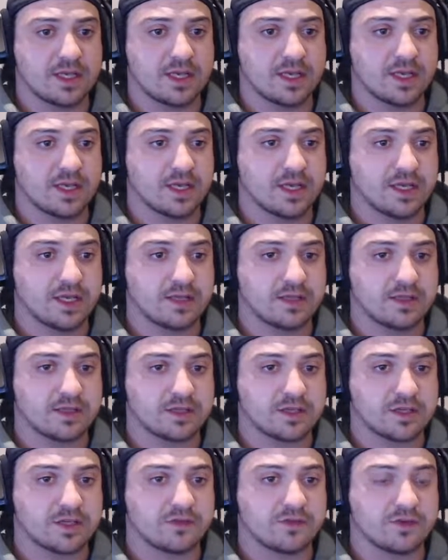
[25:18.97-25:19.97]
how this
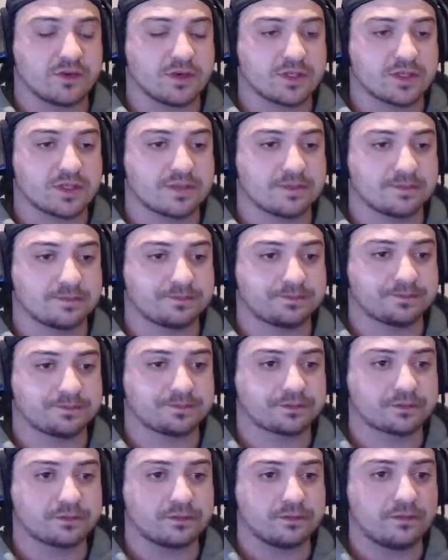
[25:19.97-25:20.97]
goes for us.
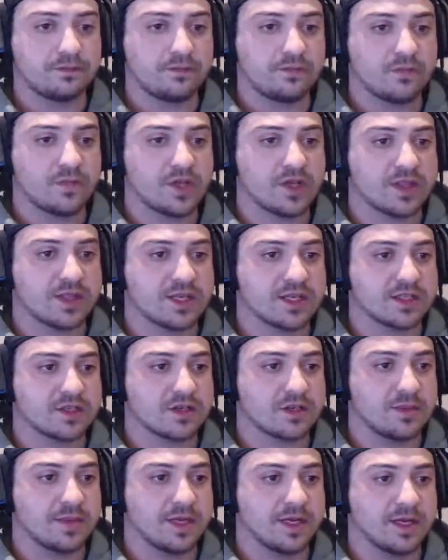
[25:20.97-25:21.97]
I don't think it's
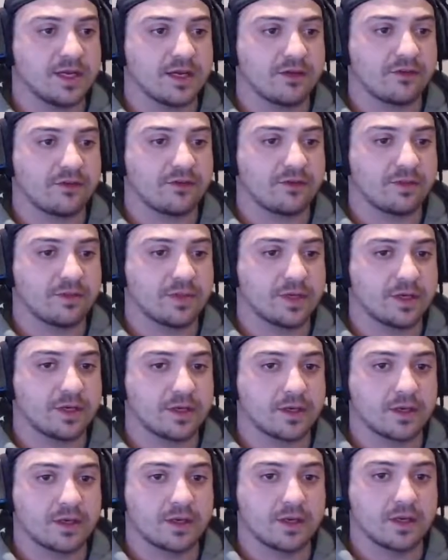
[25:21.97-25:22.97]
going to be enough, but
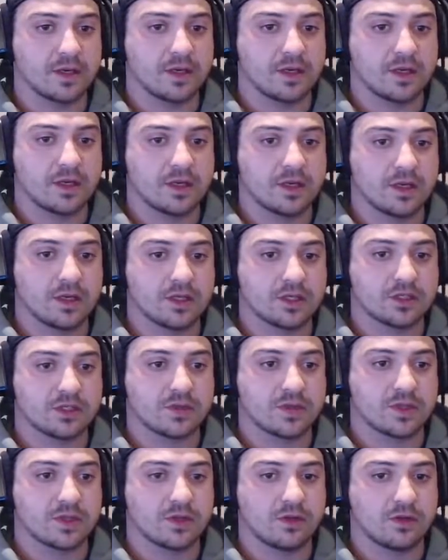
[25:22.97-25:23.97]
it's
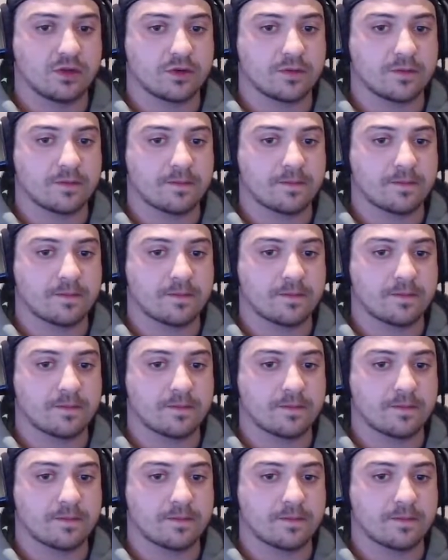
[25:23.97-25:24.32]
worth a look.